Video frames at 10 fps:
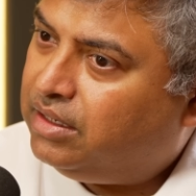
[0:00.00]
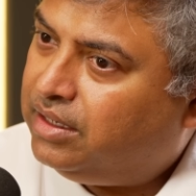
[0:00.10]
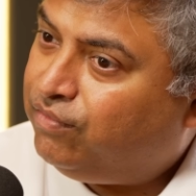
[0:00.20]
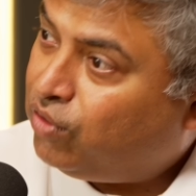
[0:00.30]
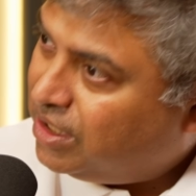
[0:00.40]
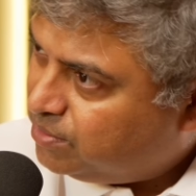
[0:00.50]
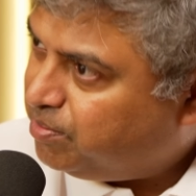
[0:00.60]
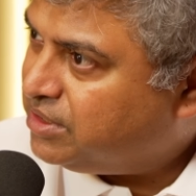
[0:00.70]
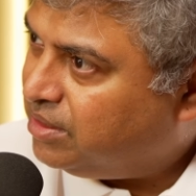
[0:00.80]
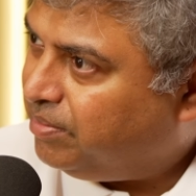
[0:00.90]
If you ask
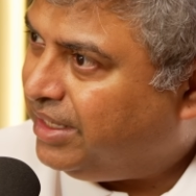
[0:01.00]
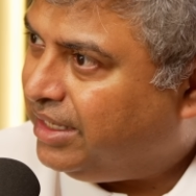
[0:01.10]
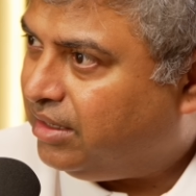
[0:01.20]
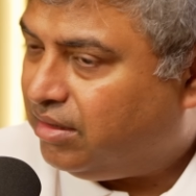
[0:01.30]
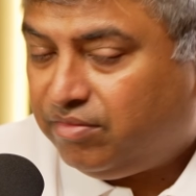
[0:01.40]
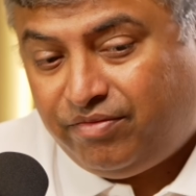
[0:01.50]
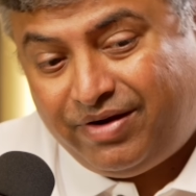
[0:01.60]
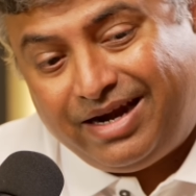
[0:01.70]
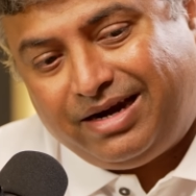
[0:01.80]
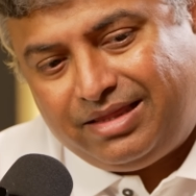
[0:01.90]
person B,
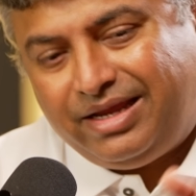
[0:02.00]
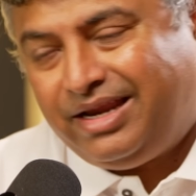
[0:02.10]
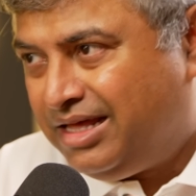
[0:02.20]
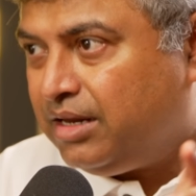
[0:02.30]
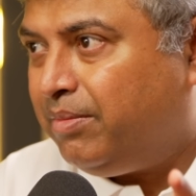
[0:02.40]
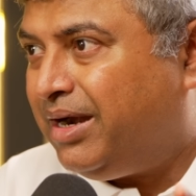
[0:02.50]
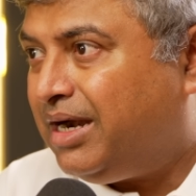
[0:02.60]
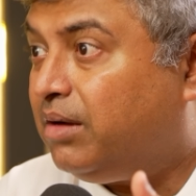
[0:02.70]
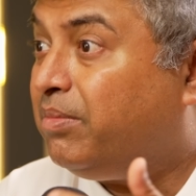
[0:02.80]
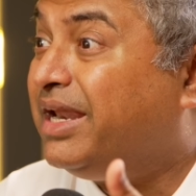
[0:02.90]
where did the
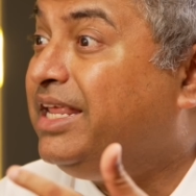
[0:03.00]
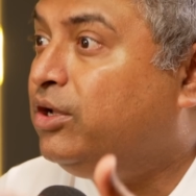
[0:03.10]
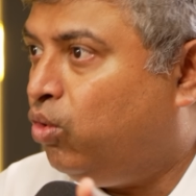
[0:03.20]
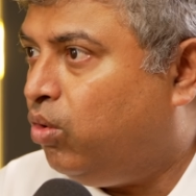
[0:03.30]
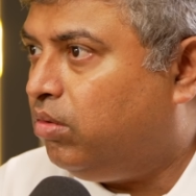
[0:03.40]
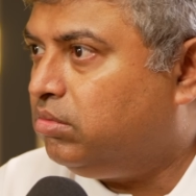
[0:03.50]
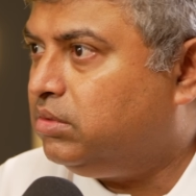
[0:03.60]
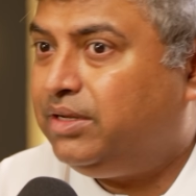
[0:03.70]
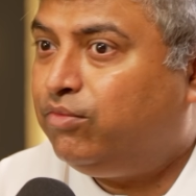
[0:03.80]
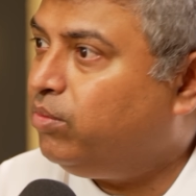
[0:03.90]
incremental money go?
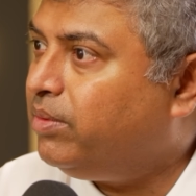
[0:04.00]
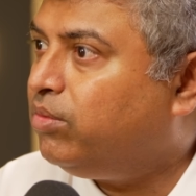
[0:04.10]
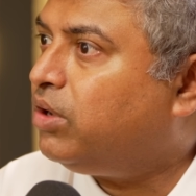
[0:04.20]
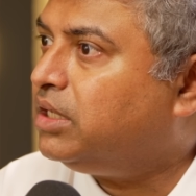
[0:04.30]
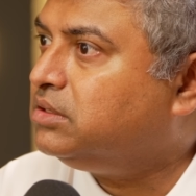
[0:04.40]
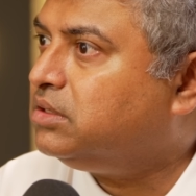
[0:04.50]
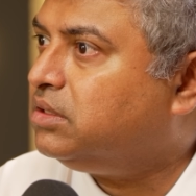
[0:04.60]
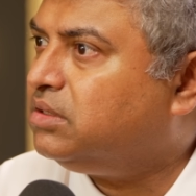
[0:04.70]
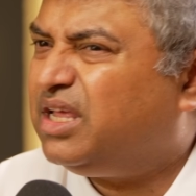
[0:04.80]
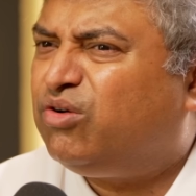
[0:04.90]
He won't be able to answer.
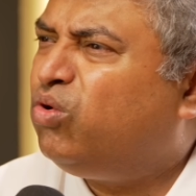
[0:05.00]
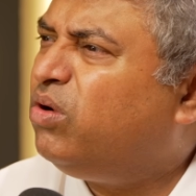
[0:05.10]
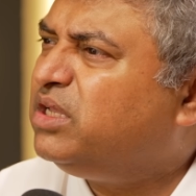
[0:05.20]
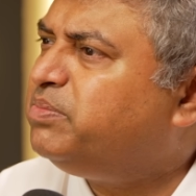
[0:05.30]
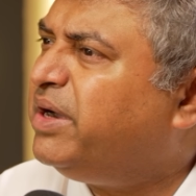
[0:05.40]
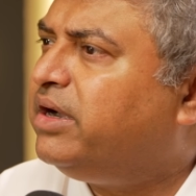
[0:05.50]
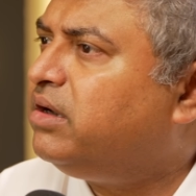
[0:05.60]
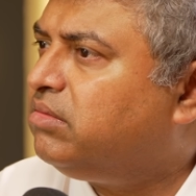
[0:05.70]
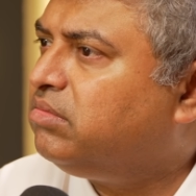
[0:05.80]
It's like, I spent it.